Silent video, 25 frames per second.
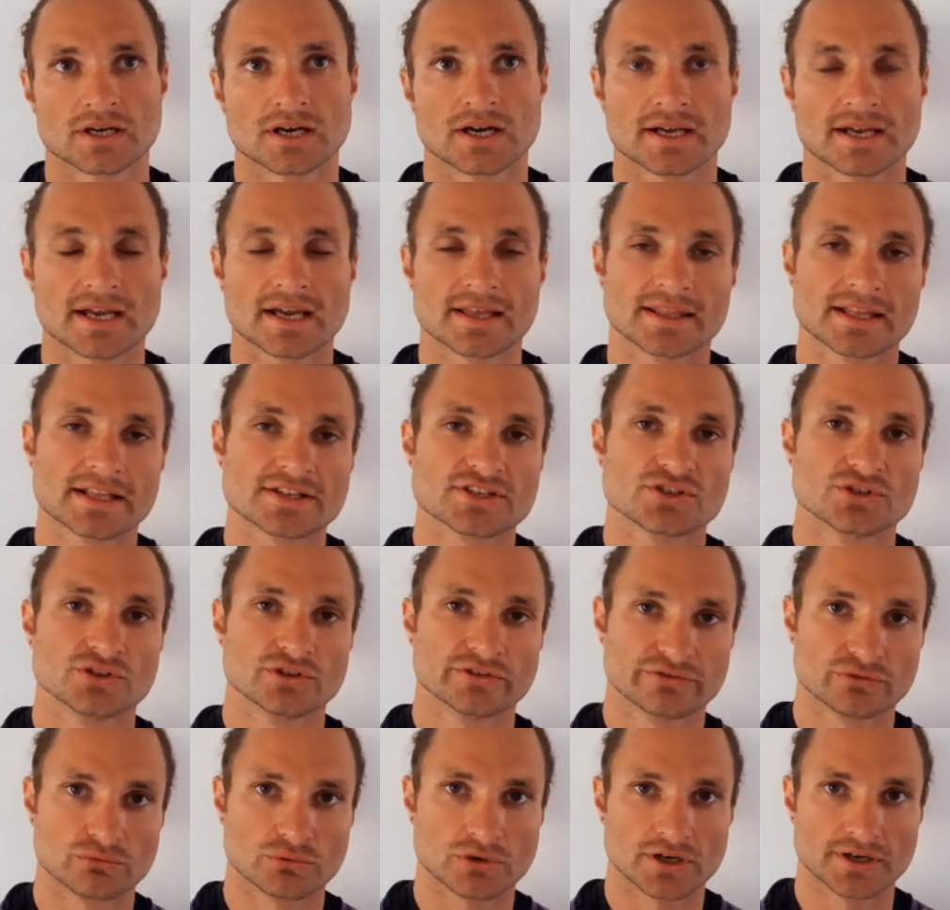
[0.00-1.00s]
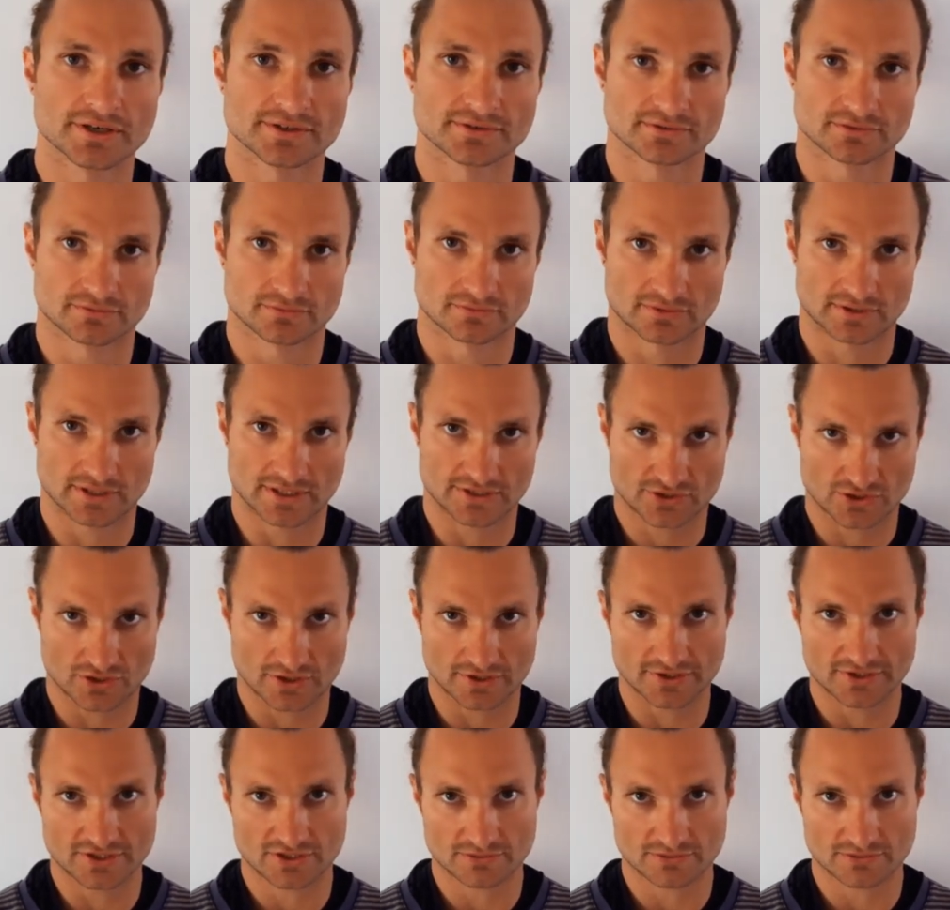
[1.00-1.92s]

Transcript: Again, that's another one that's going